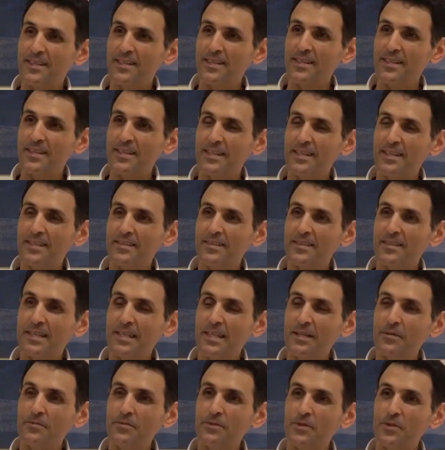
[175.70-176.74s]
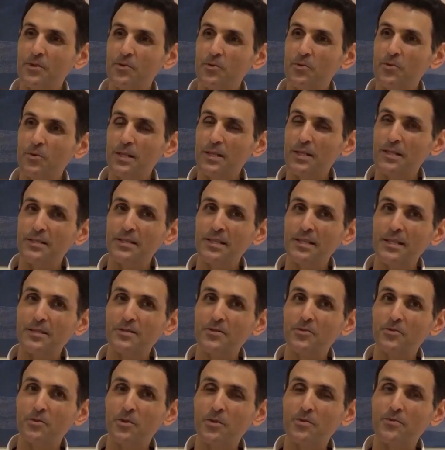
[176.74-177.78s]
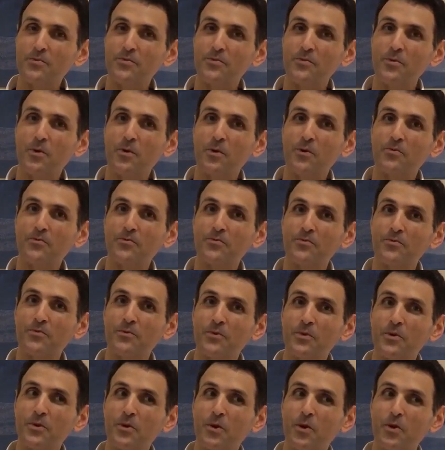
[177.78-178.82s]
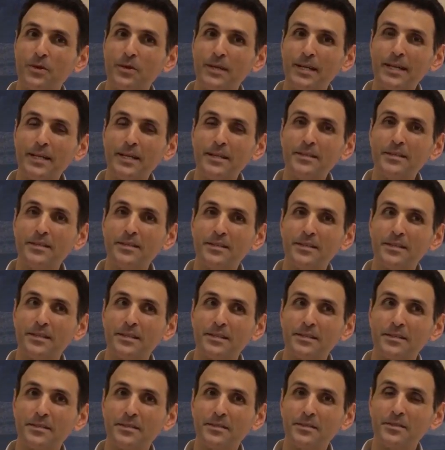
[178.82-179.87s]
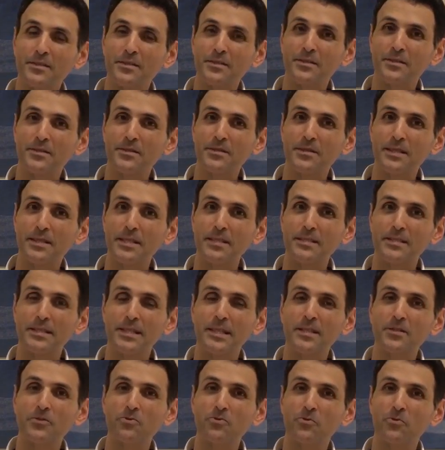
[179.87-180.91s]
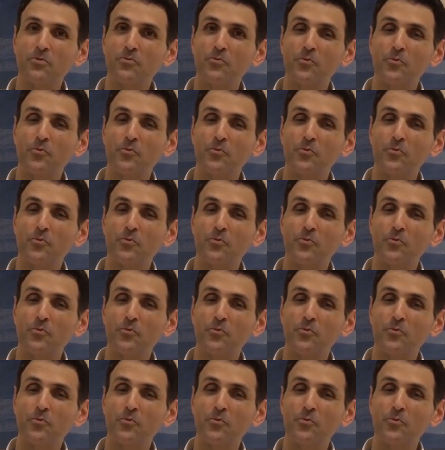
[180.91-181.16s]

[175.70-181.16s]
it gives you a sense of connectedness, a sense of